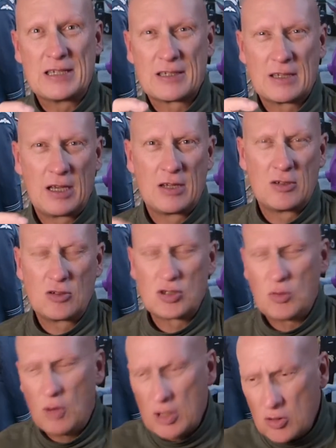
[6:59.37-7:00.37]
And
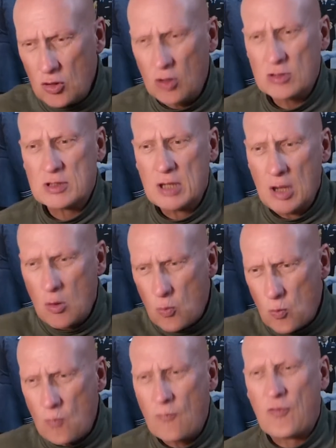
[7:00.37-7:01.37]
so I got
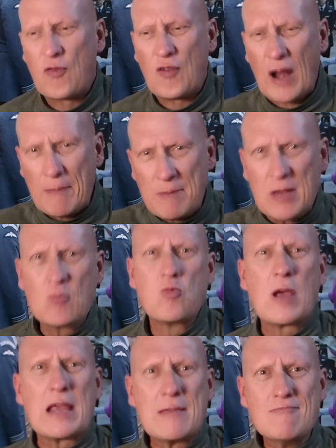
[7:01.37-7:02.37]
flappy
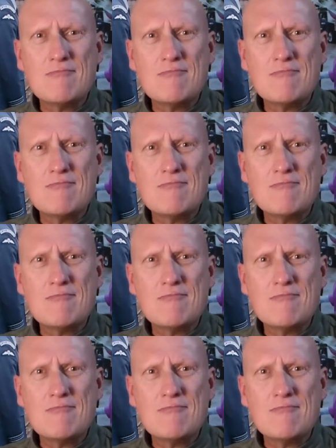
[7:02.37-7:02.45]
wing